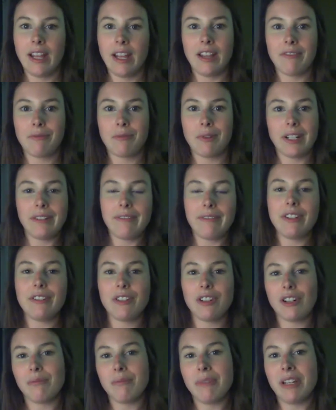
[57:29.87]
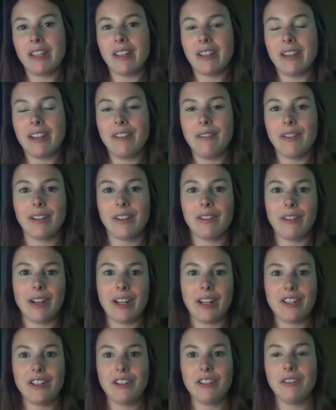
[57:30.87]
If one of you told me that you were
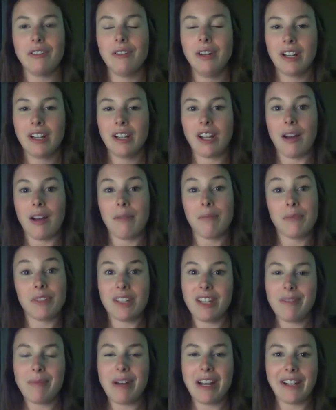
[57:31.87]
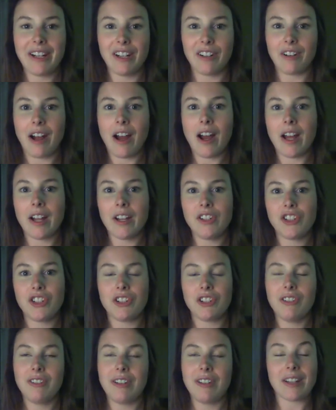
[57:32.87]
going to come see my garage
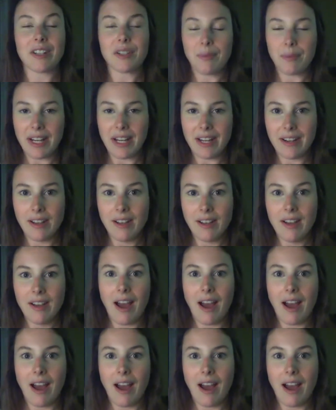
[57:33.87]
next week,